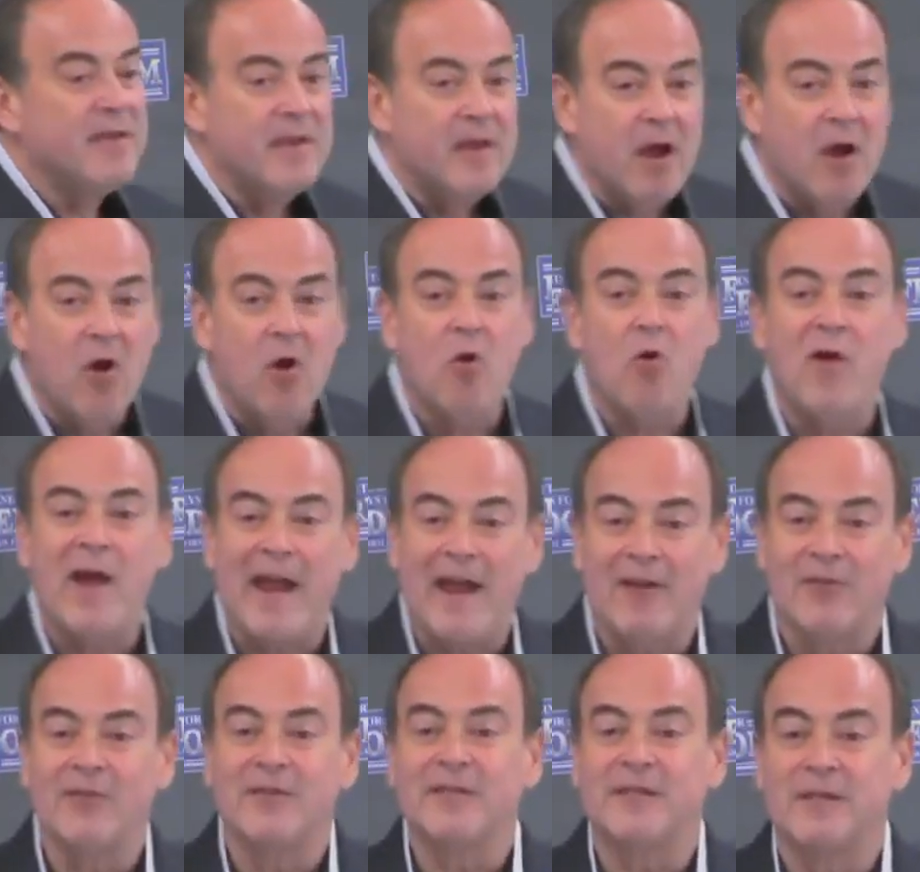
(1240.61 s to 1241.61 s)
no
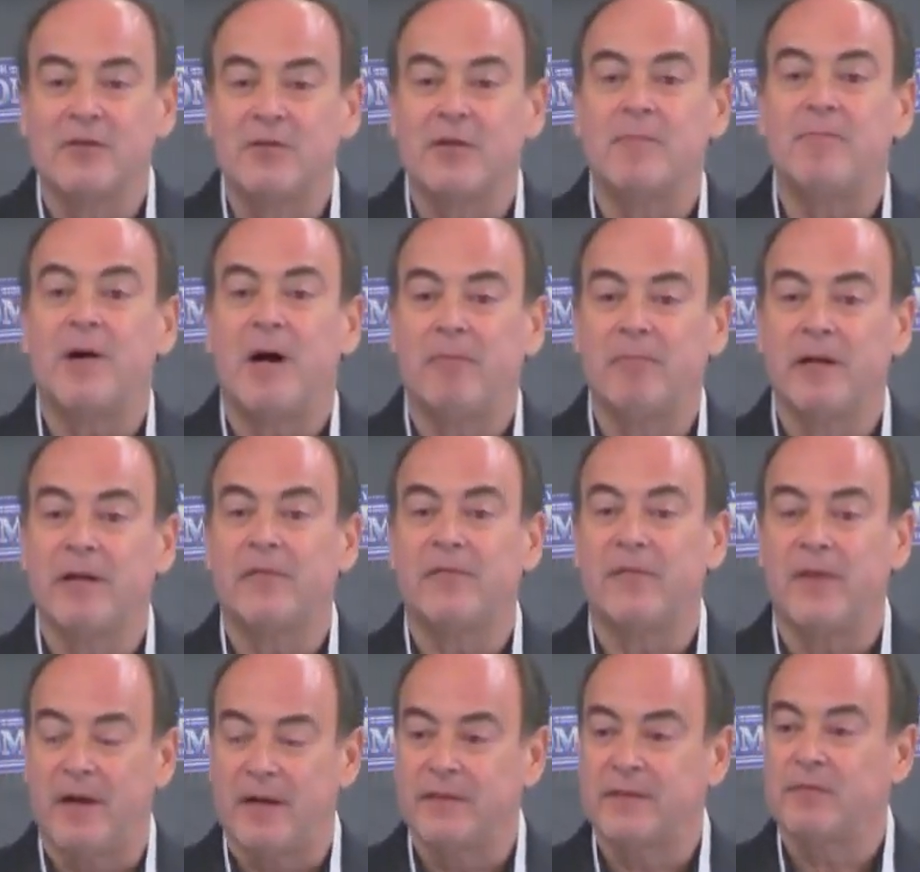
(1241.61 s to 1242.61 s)
Arizona public
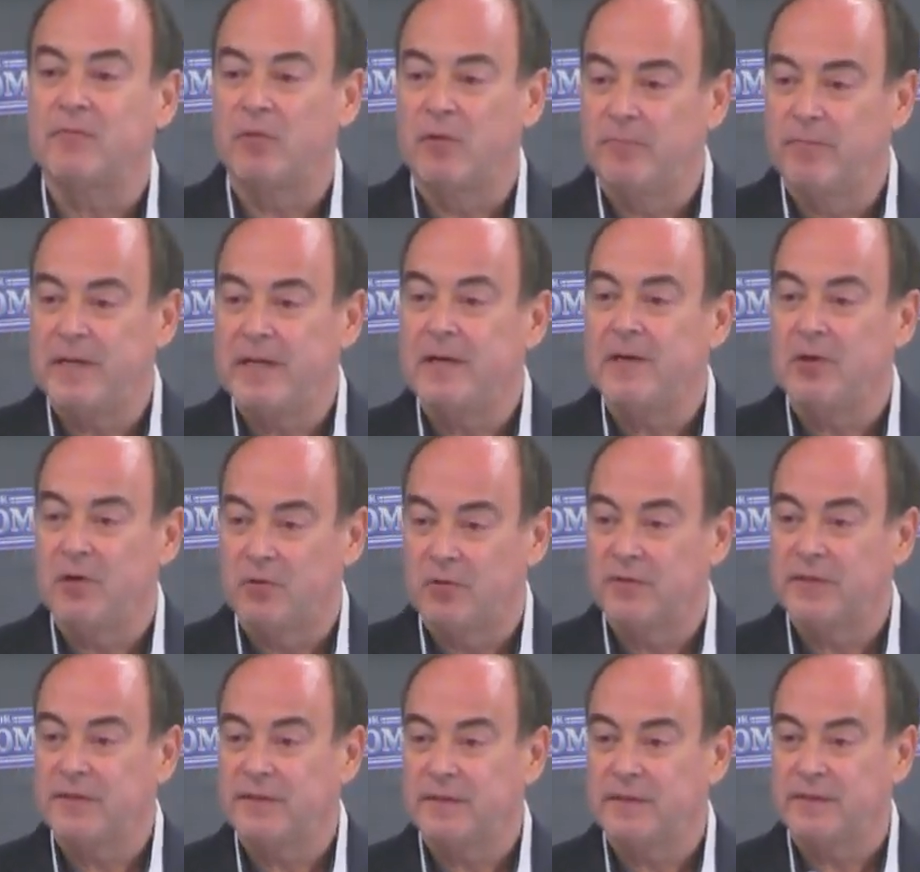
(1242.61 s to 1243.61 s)
funds will be
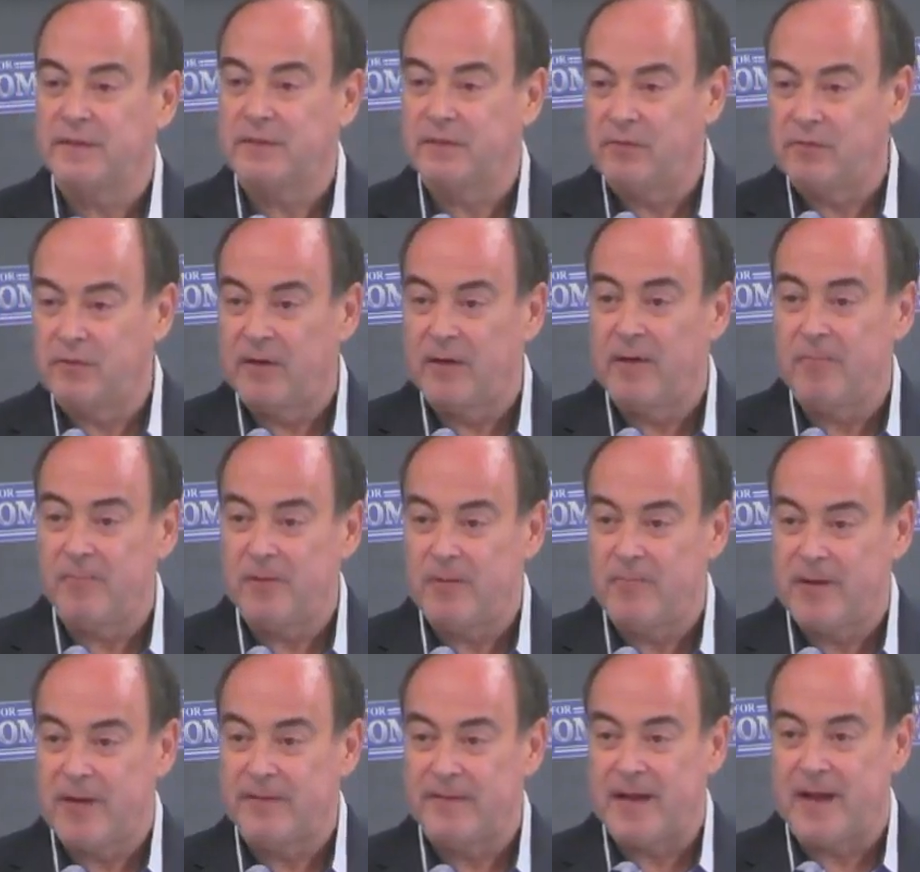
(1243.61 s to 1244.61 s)
used to
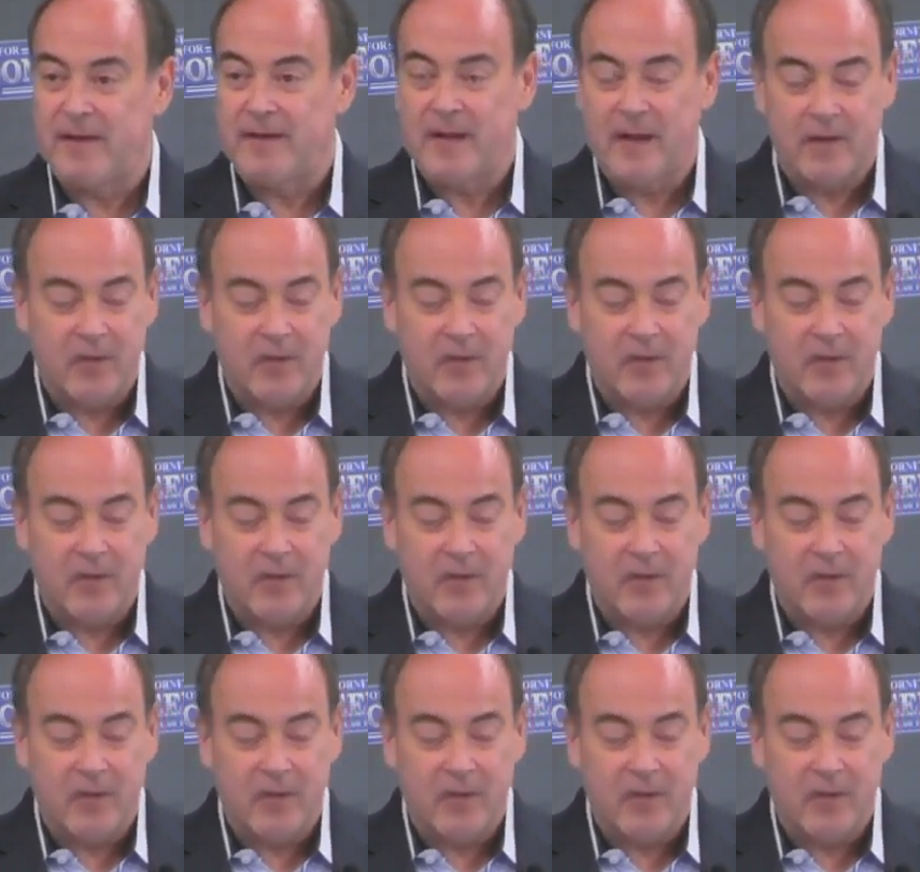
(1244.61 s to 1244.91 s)
implement that.